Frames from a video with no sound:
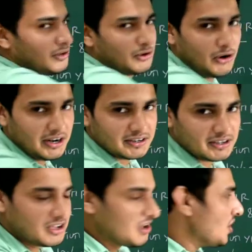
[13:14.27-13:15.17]
Got it?
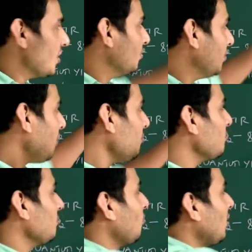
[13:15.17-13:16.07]
Now
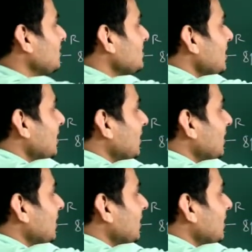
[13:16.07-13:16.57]
what is there